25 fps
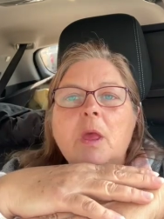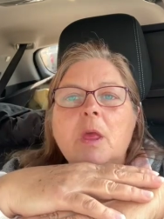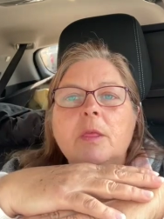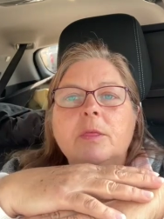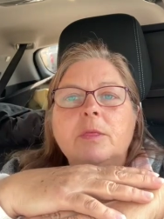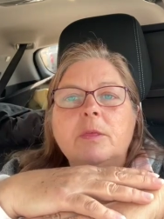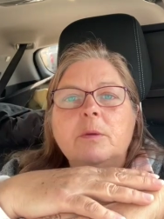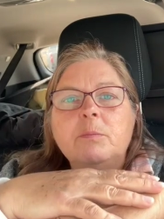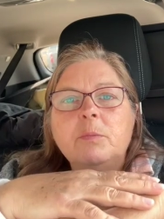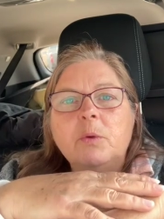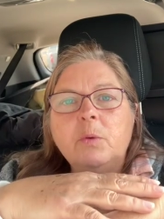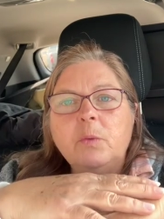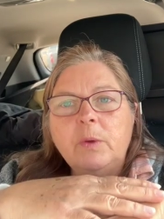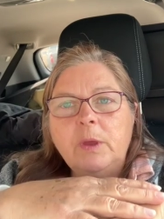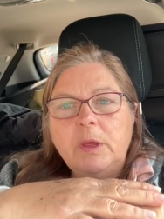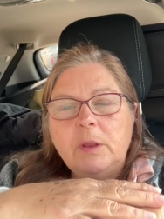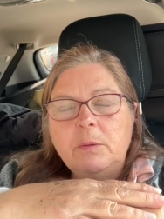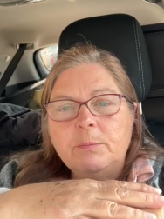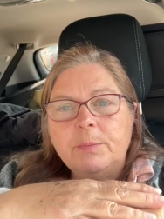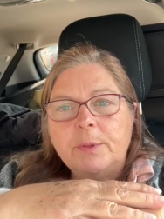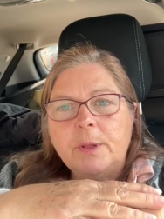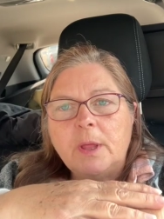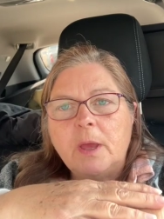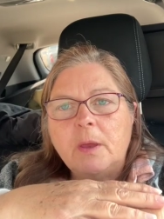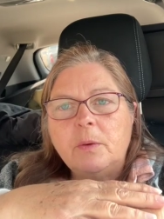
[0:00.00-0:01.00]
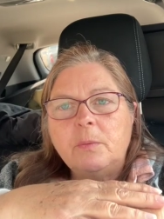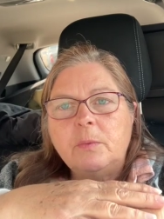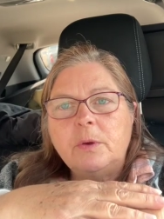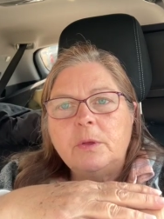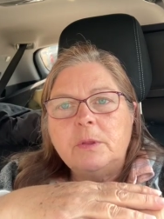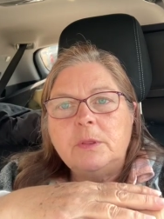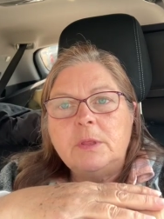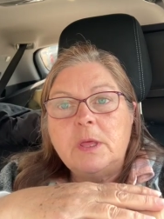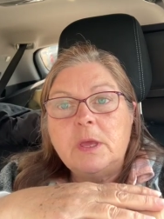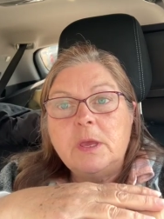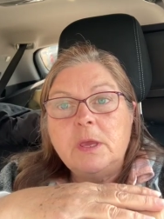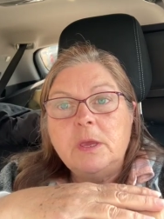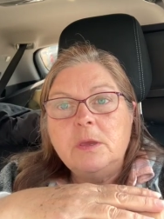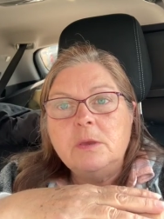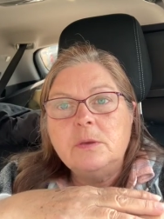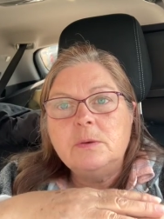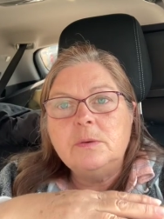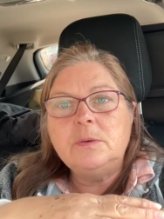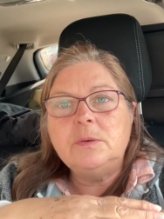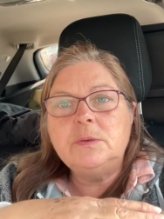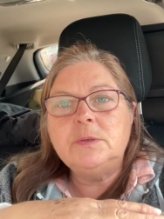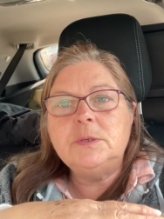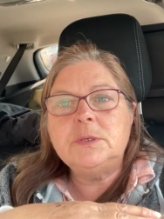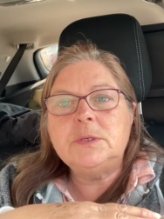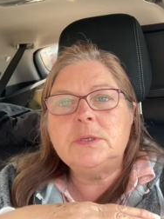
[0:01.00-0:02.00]
The marine plywood, they
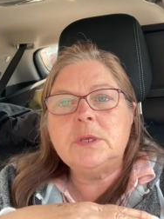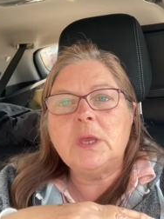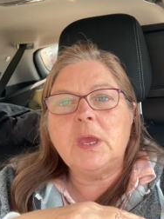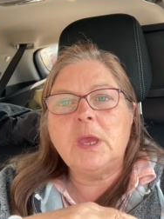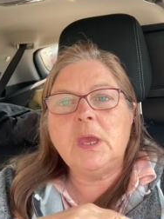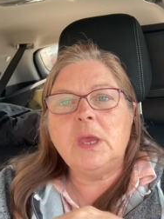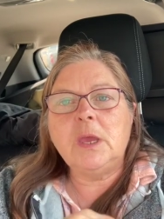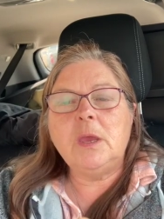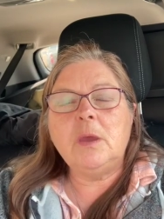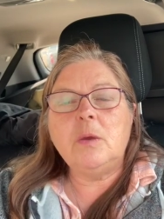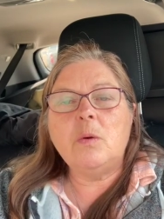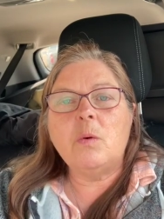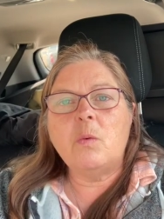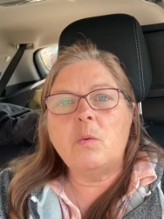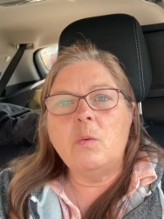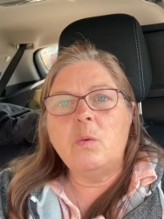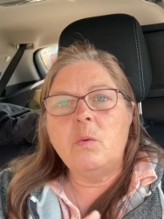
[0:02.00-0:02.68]
use a